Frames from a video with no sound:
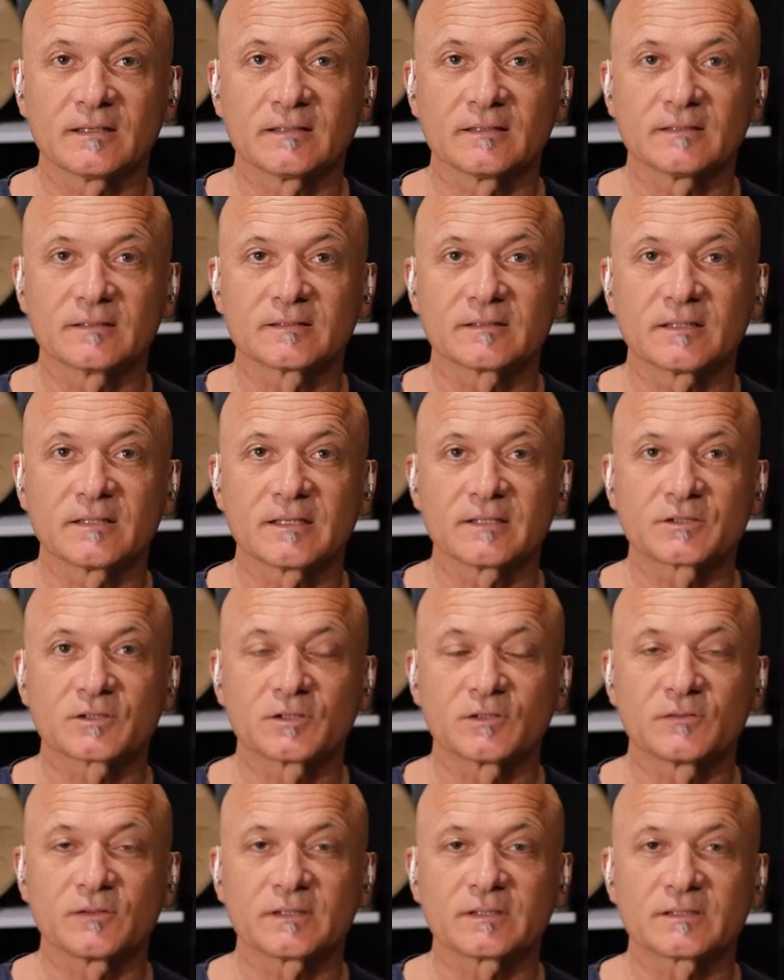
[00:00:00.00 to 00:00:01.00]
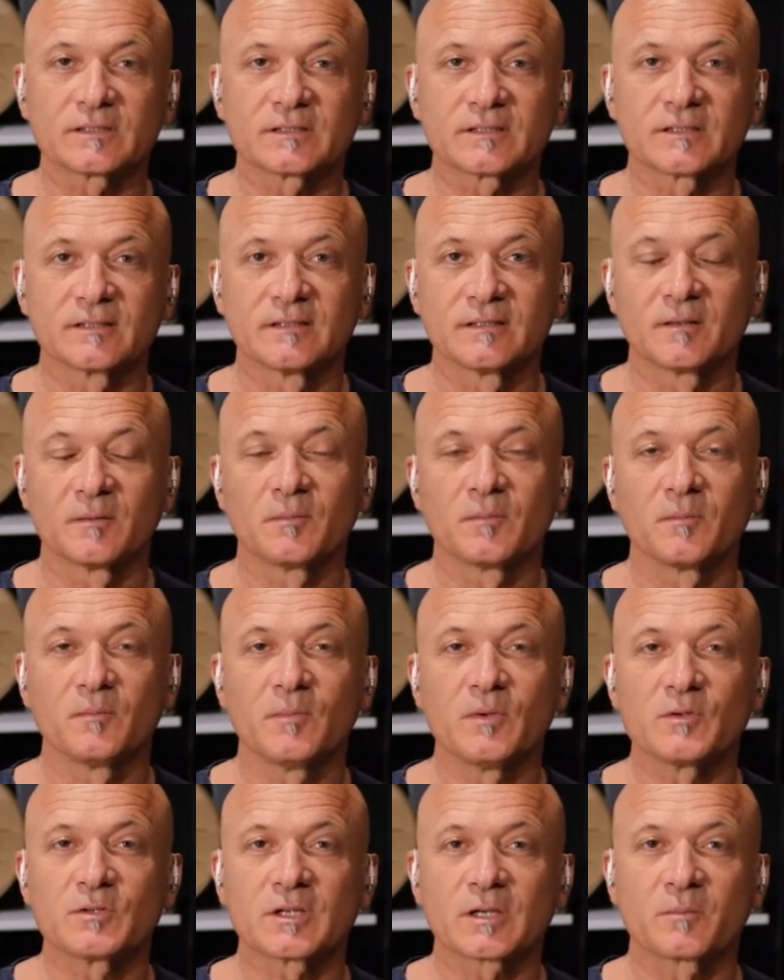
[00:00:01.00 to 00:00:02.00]
uh, the Sunday service,
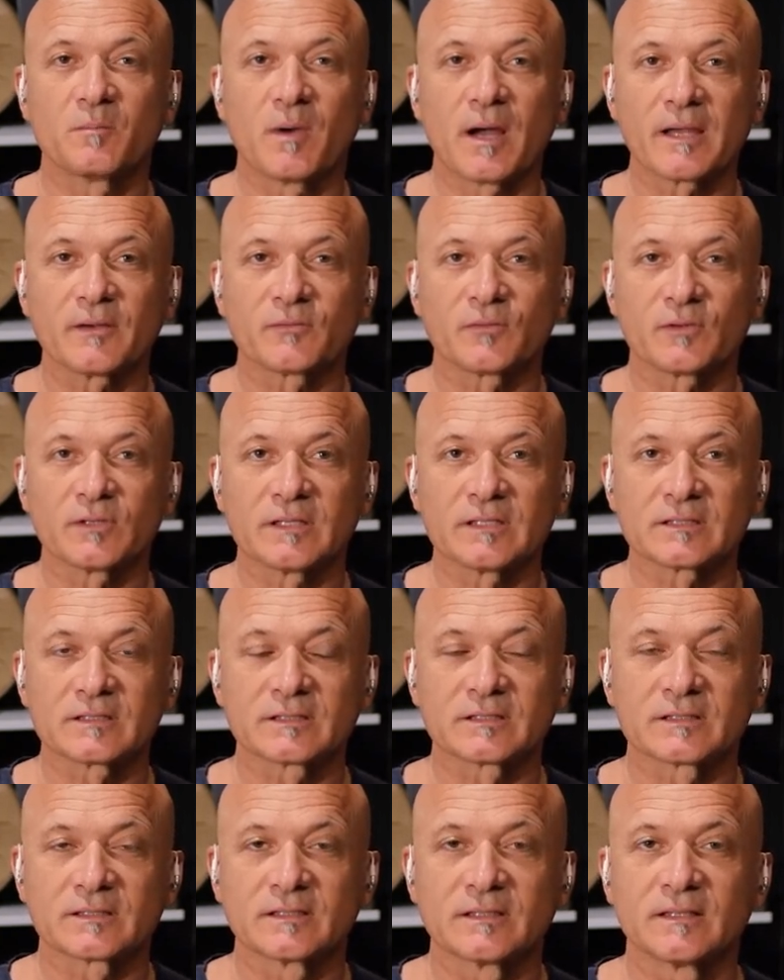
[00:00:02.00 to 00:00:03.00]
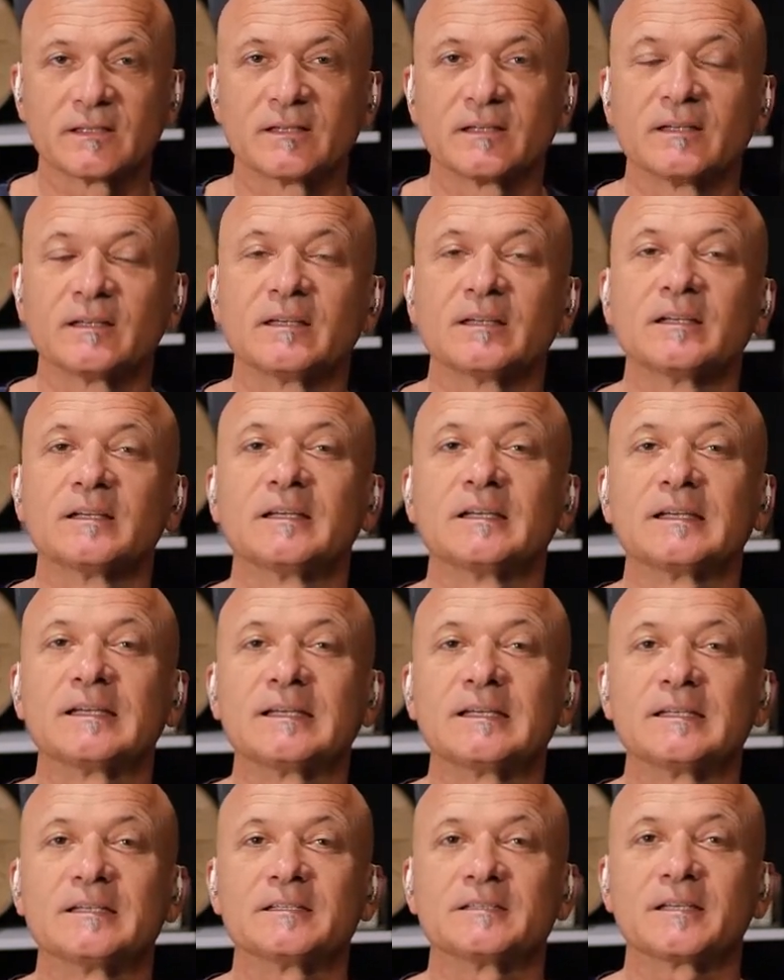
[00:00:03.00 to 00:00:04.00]
Music Mindfulness,
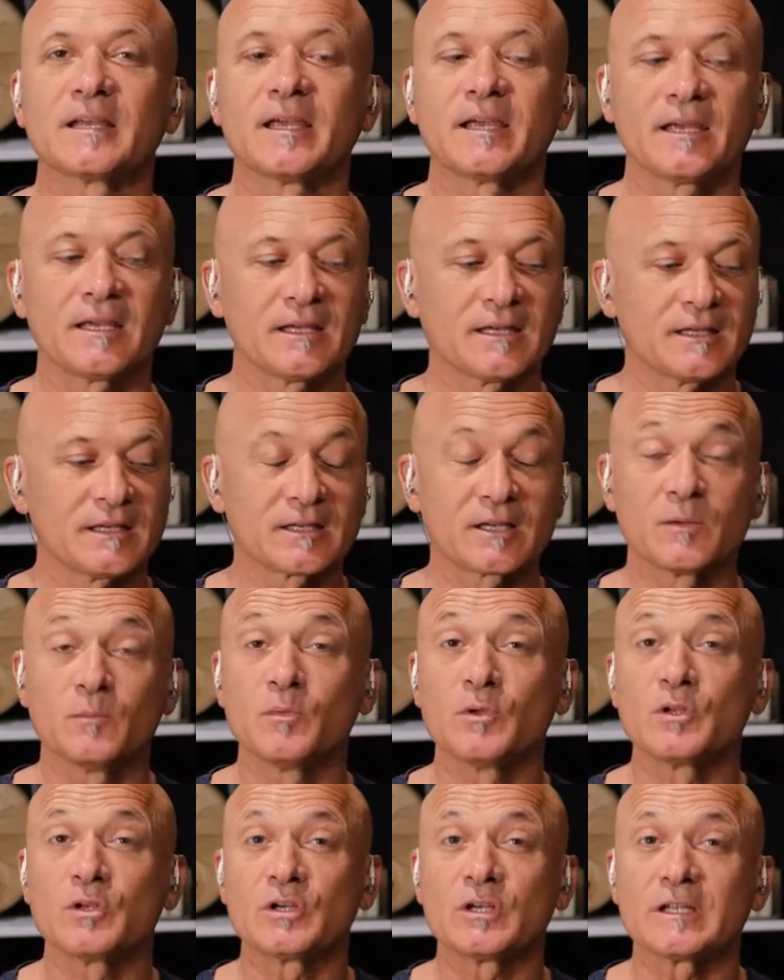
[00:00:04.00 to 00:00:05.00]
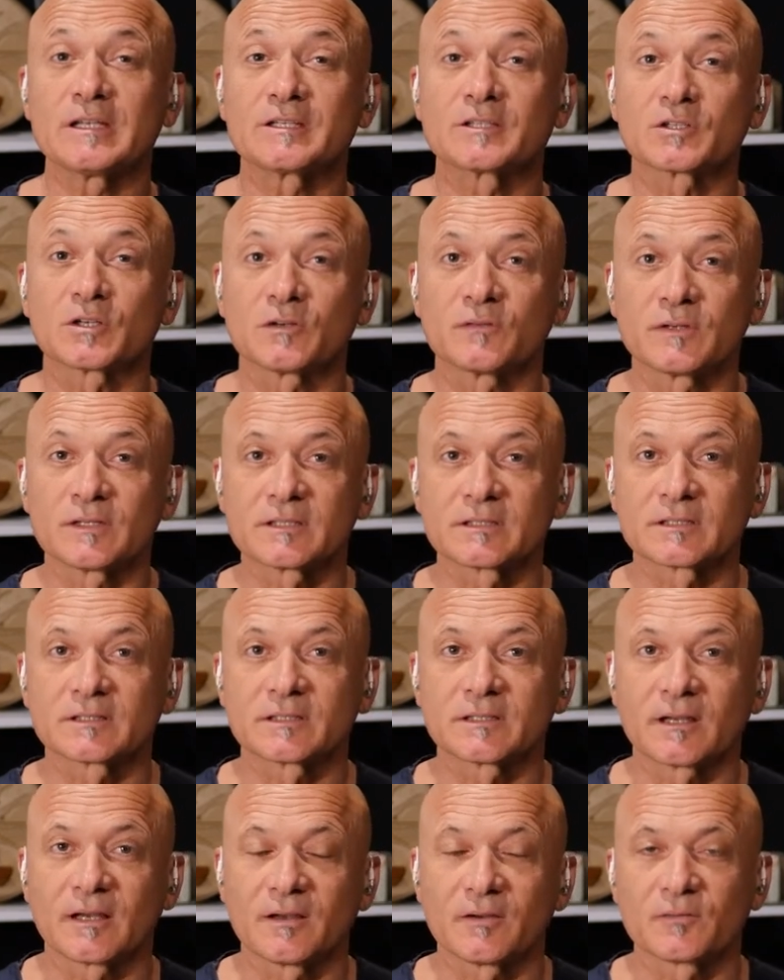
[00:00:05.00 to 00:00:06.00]
is a community
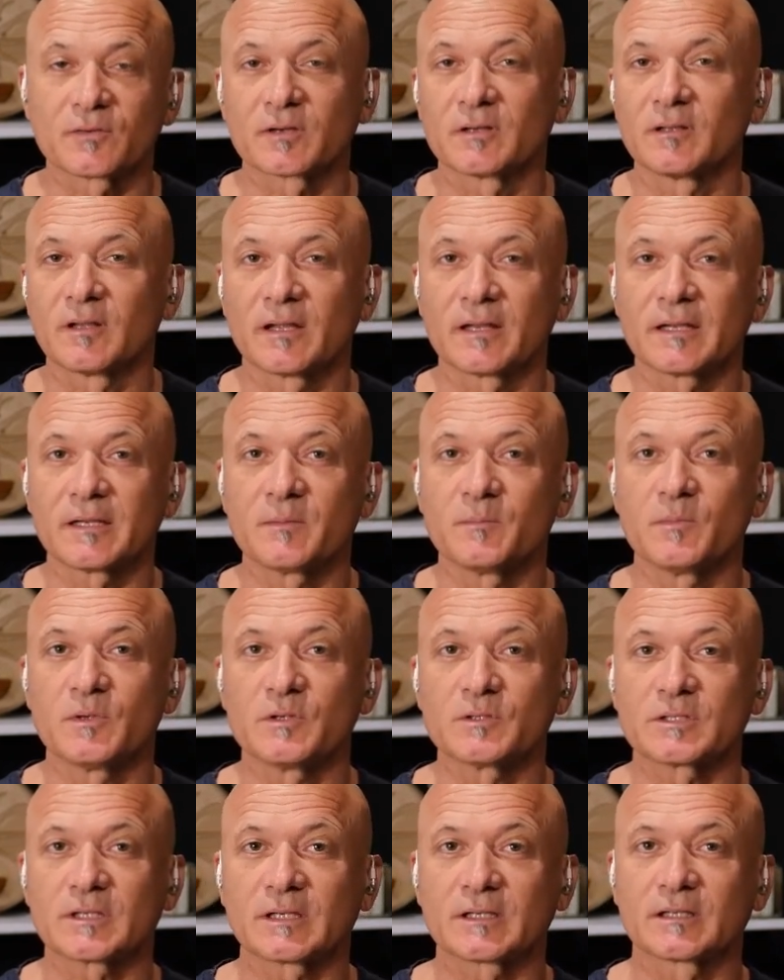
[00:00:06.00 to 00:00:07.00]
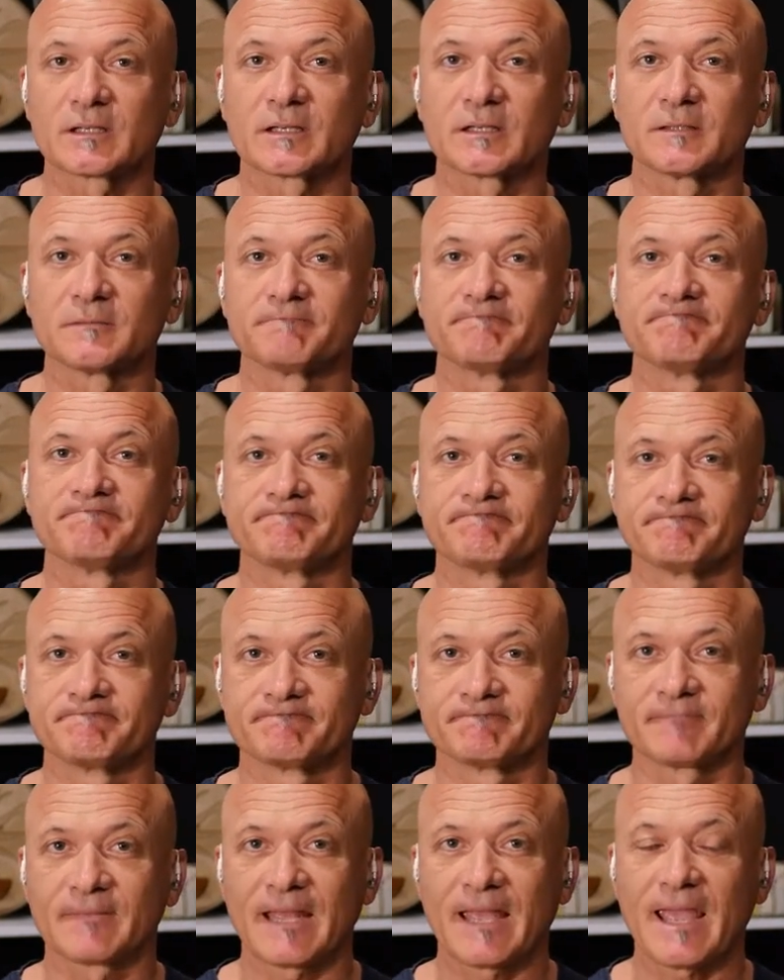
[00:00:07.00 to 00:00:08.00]
service of Kalani Music
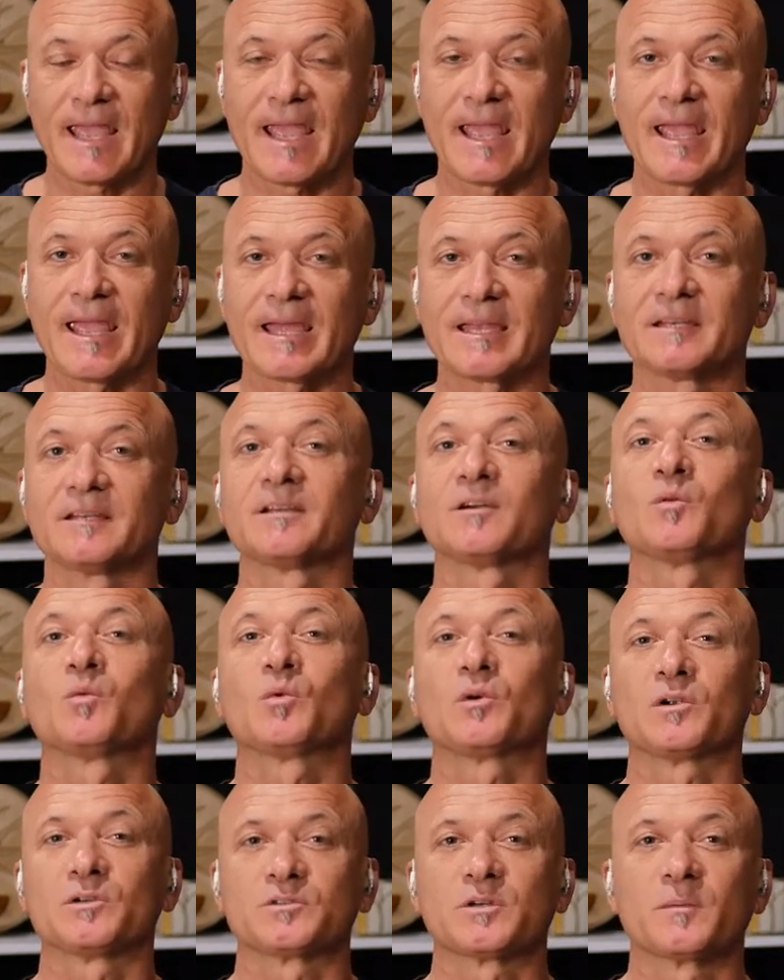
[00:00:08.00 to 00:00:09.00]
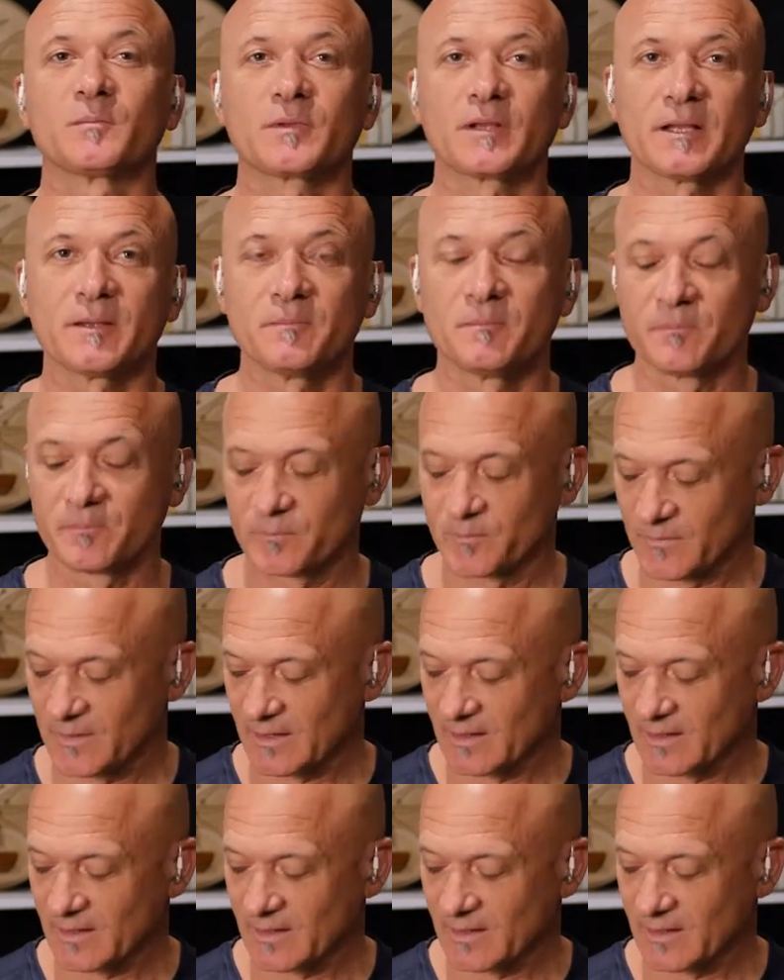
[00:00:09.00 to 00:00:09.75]
and World Drum Club